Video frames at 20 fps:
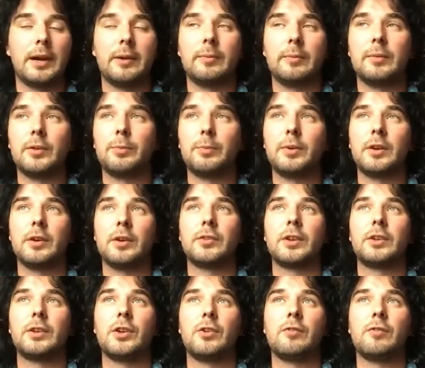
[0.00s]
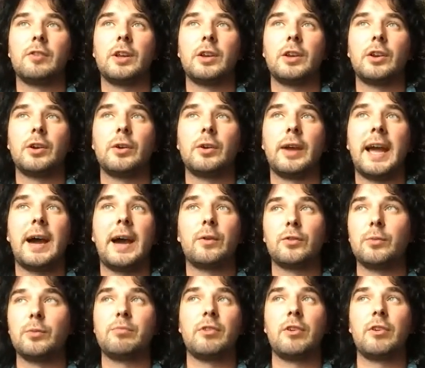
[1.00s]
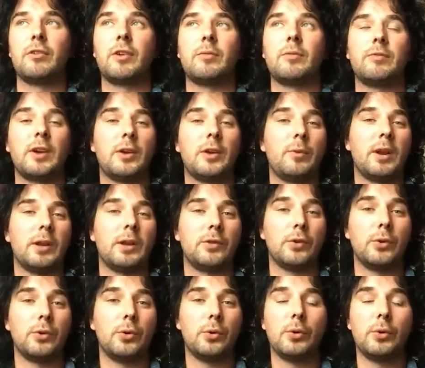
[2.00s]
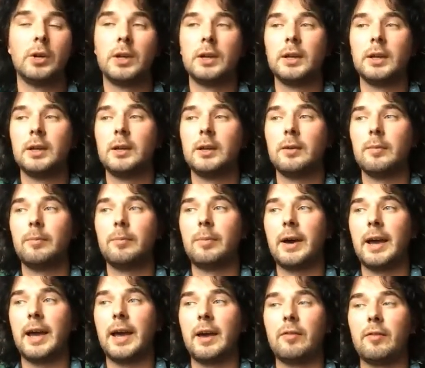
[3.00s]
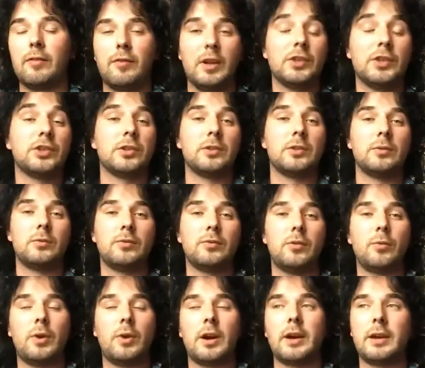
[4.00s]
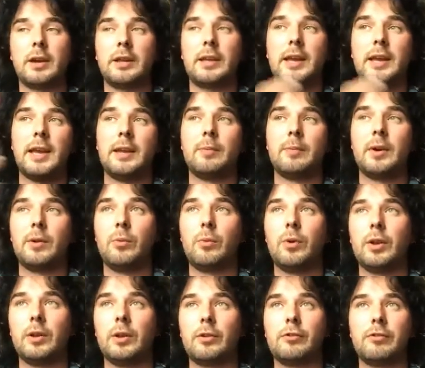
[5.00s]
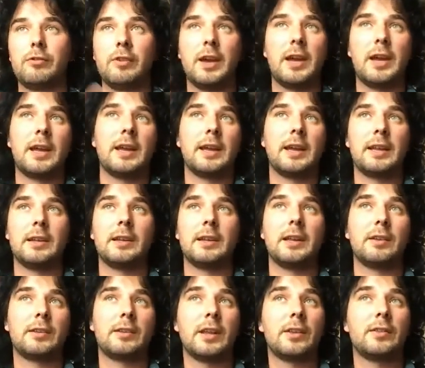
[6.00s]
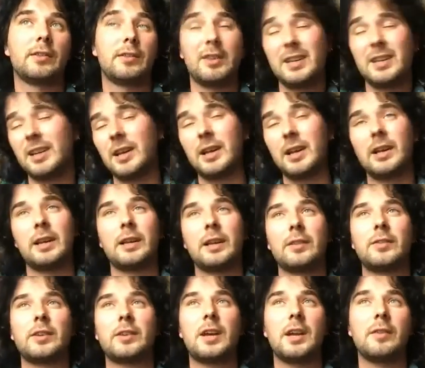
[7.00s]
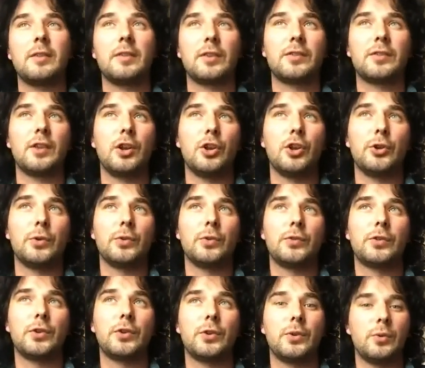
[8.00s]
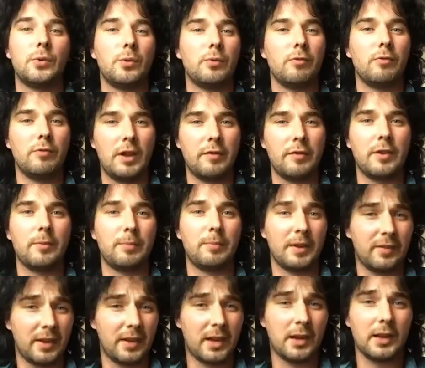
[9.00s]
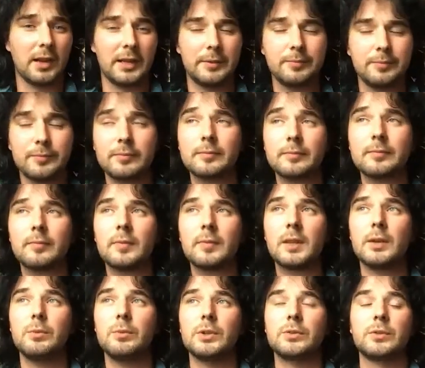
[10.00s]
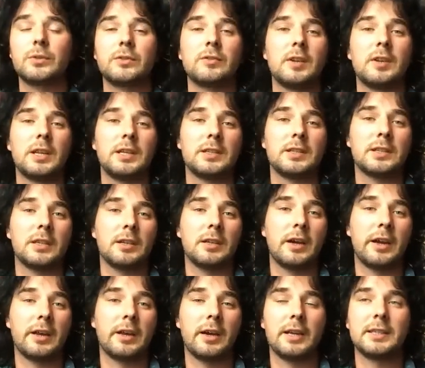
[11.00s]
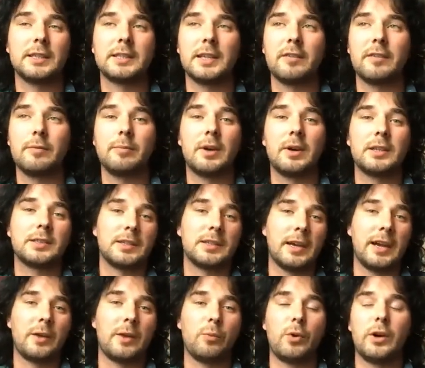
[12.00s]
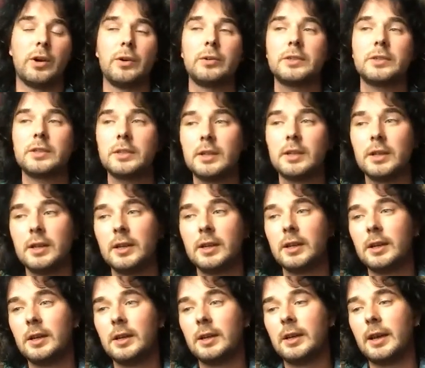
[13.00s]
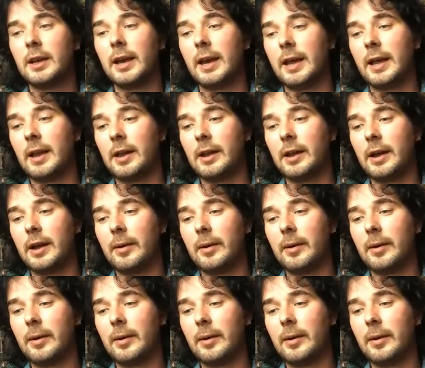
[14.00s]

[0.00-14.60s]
is because I don't really know how to program very well at all, but I have a vision for what kind of game I want to create. And it does, it's kind of a salute to Riven particularly, which was released in 1997 by Sam Wells. And